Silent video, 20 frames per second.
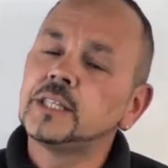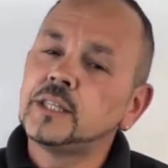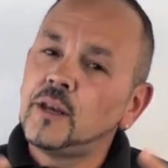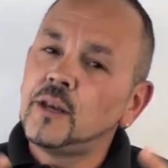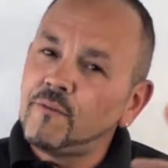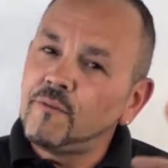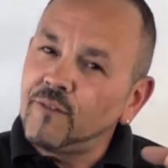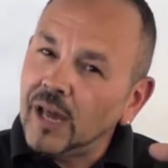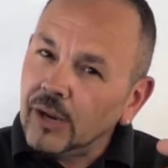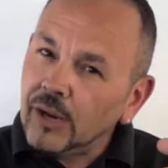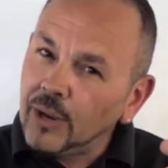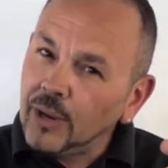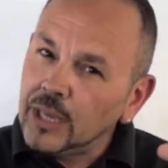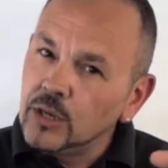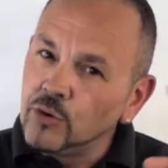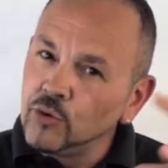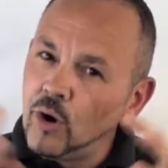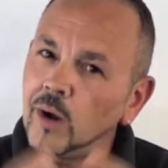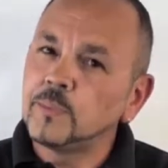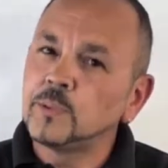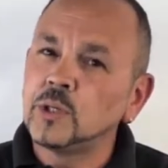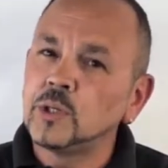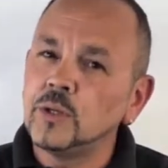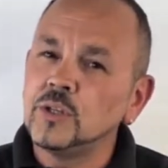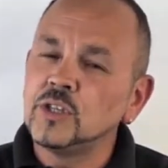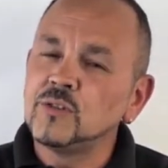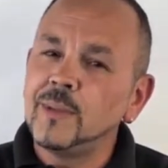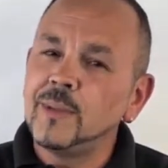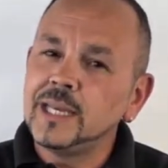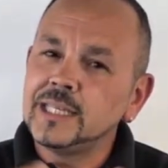and evaluating your
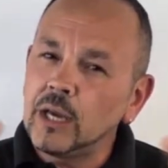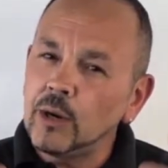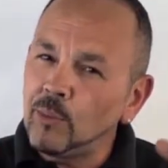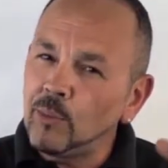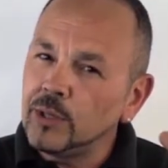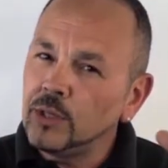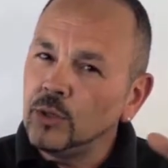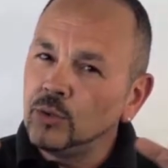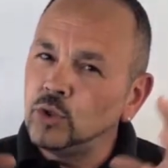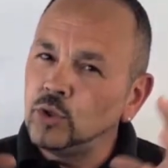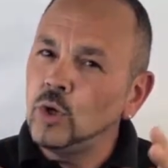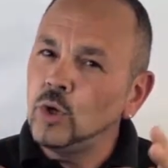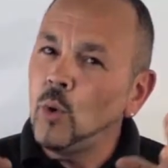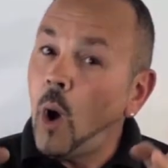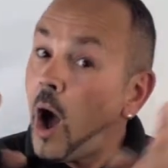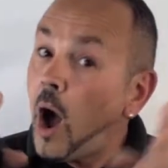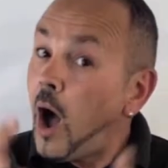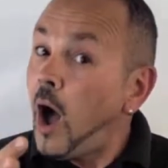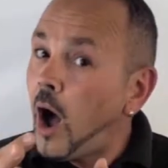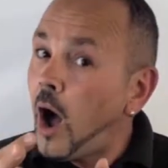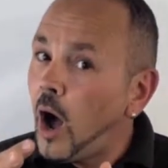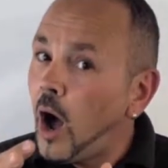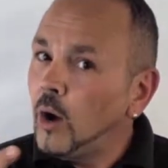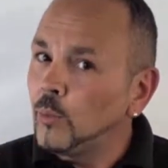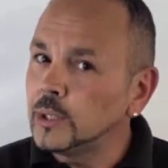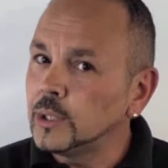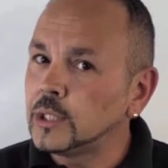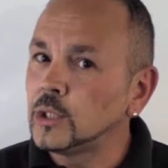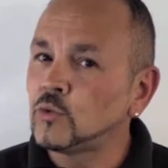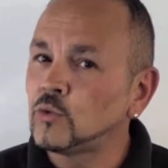options means that when you do R,
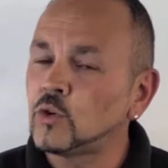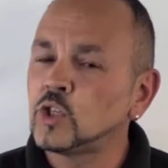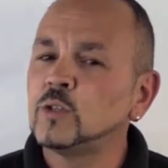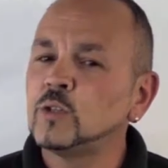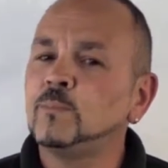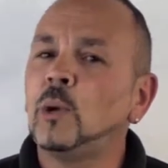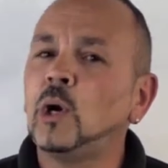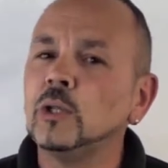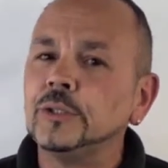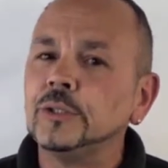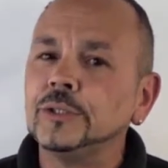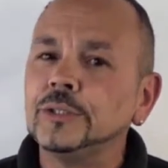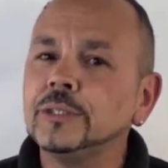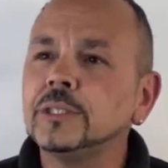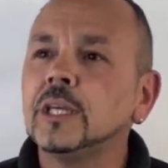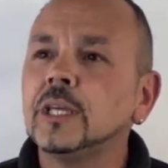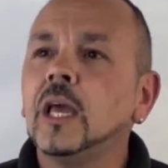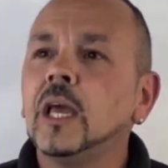which is respond,